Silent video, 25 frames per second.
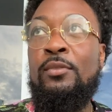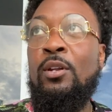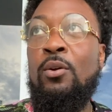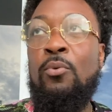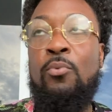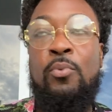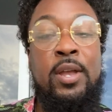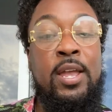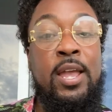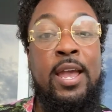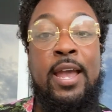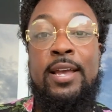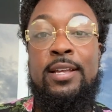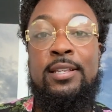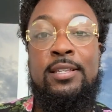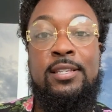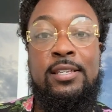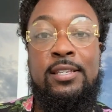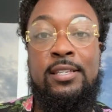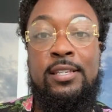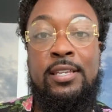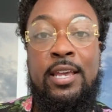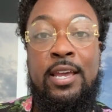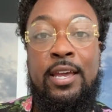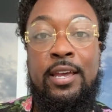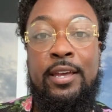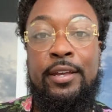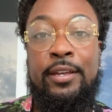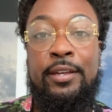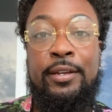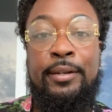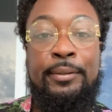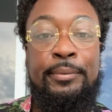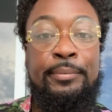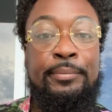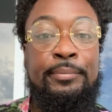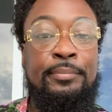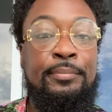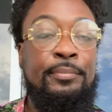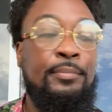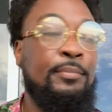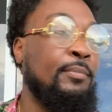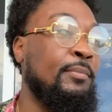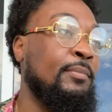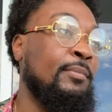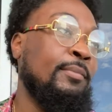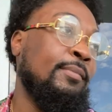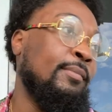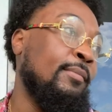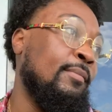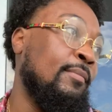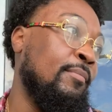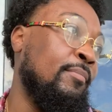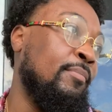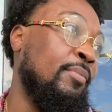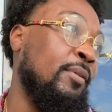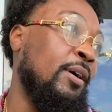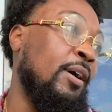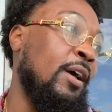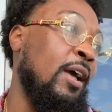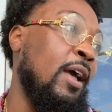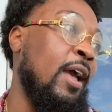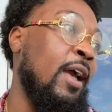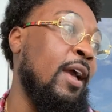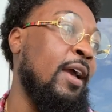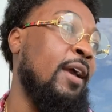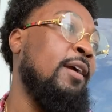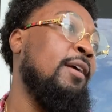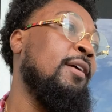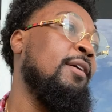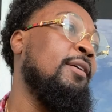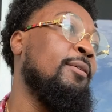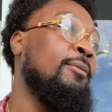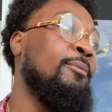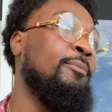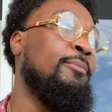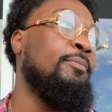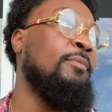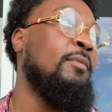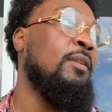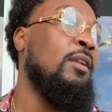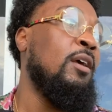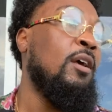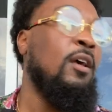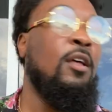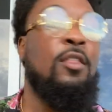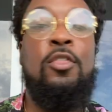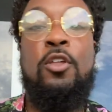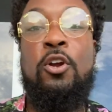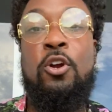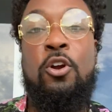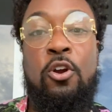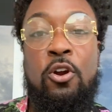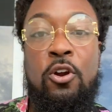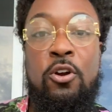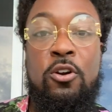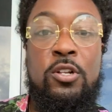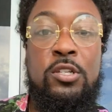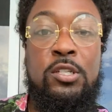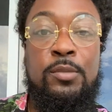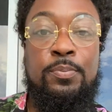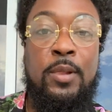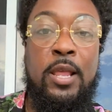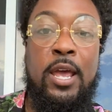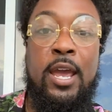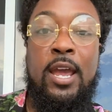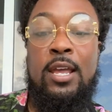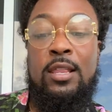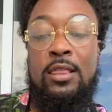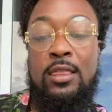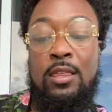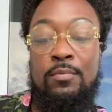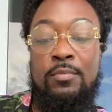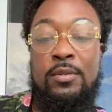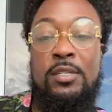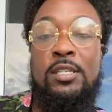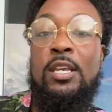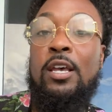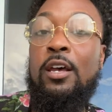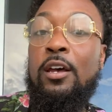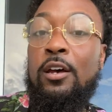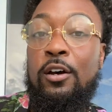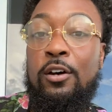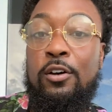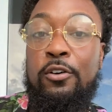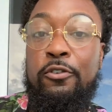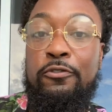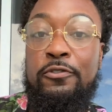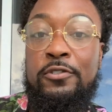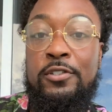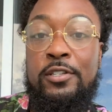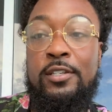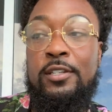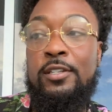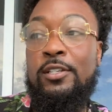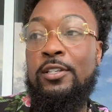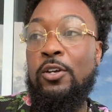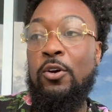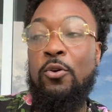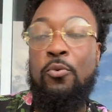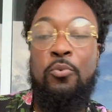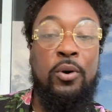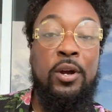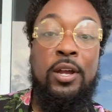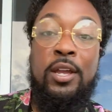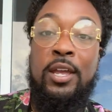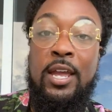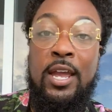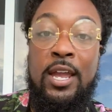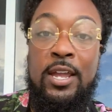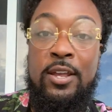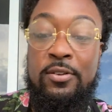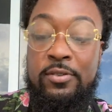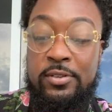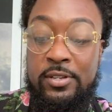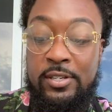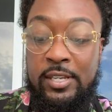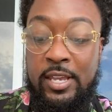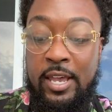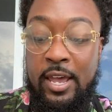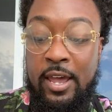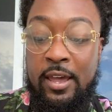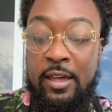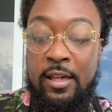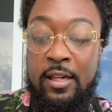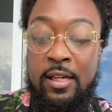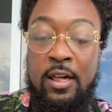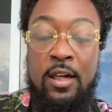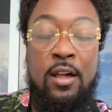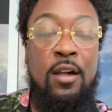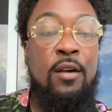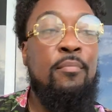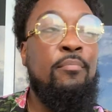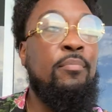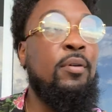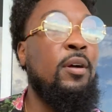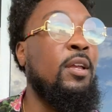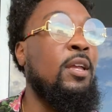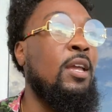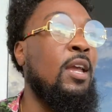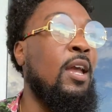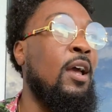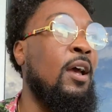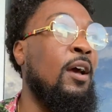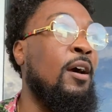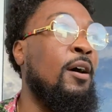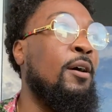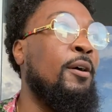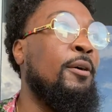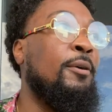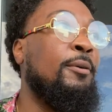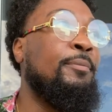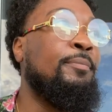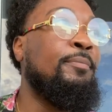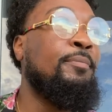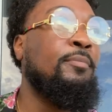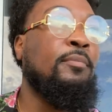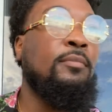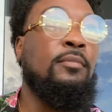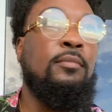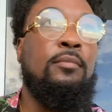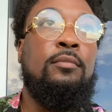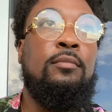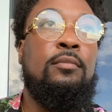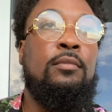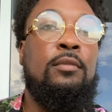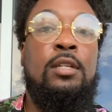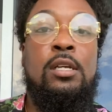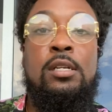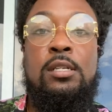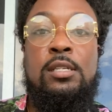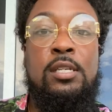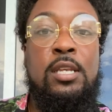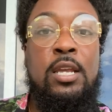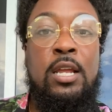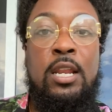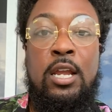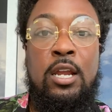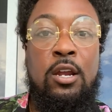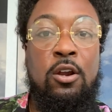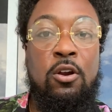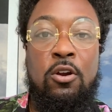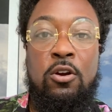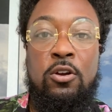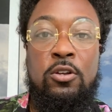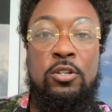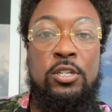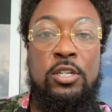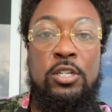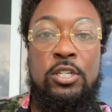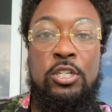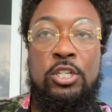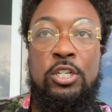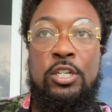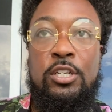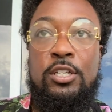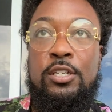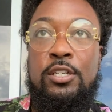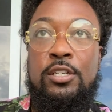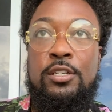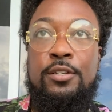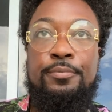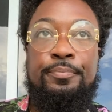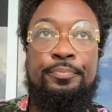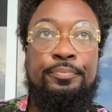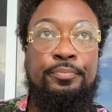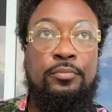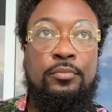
We hate to see it, but hey, the girls played themselves, so what can you say? But yeah, the City Girls is just